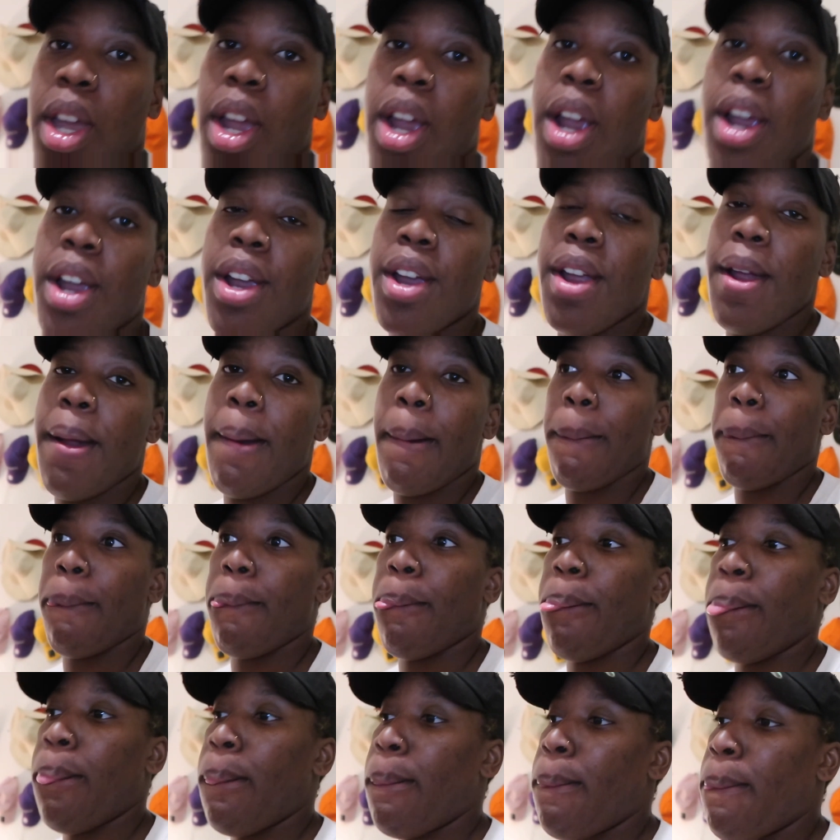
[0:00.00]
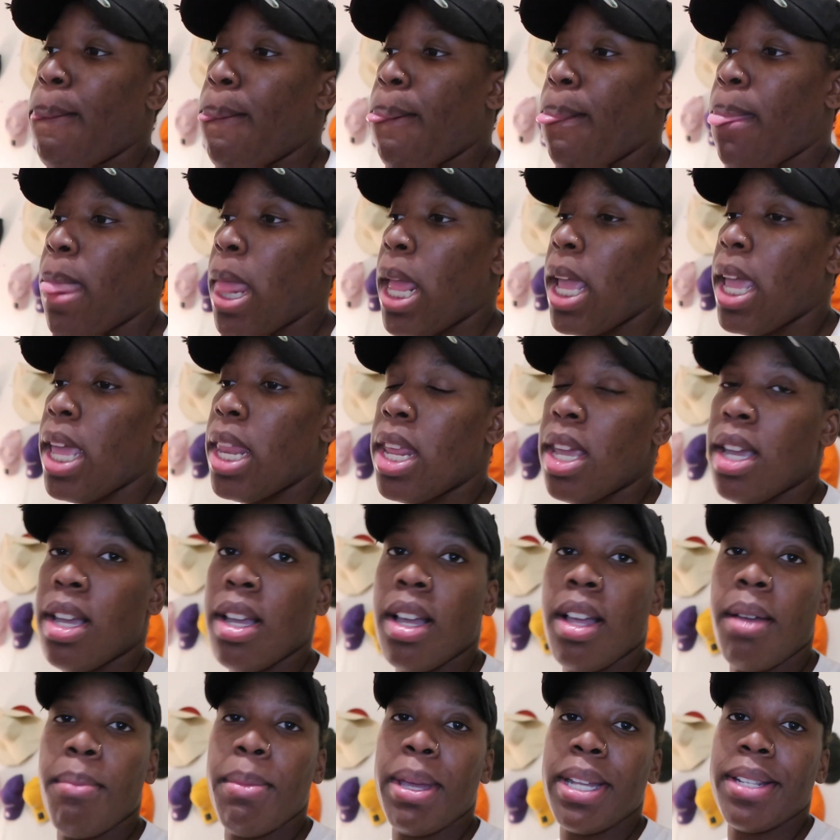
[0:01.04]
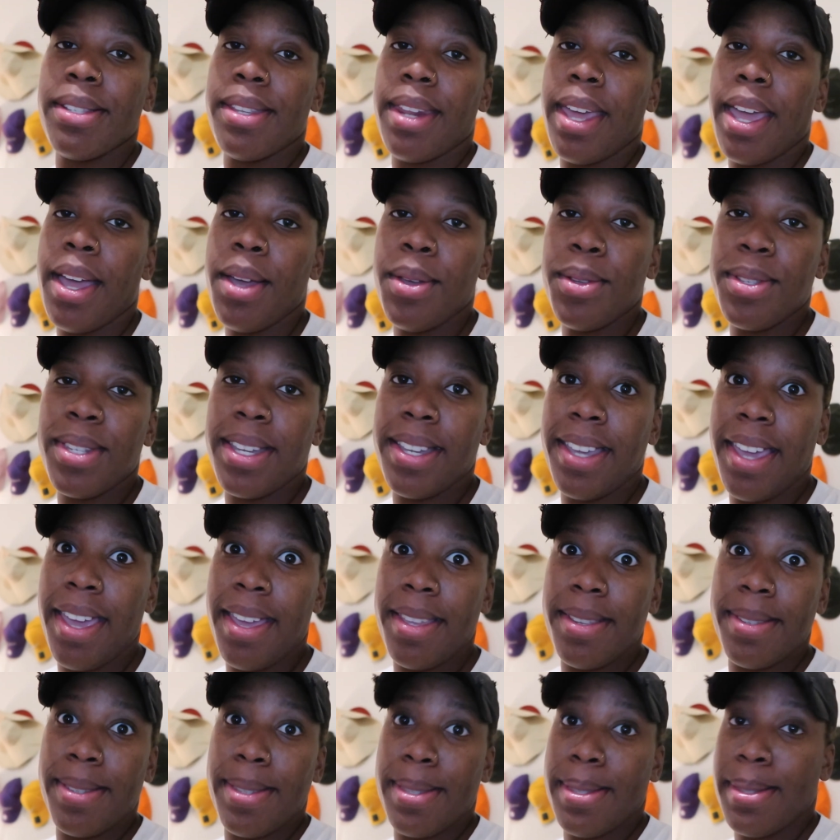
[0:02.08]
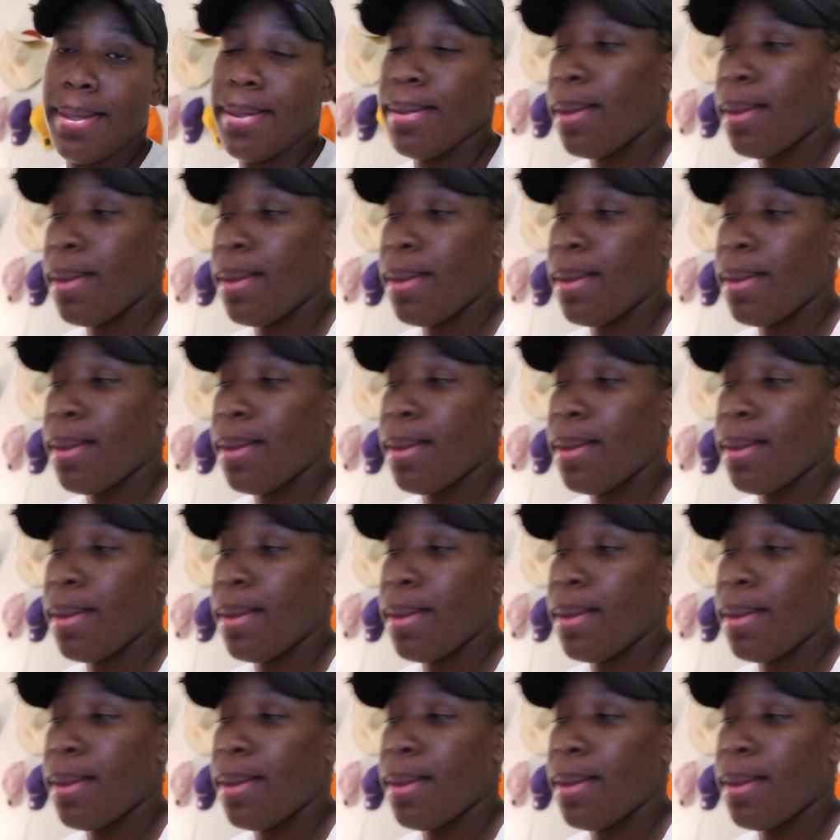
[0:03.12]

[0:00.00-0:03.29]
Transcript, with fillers: her and then come back to the house, I guess.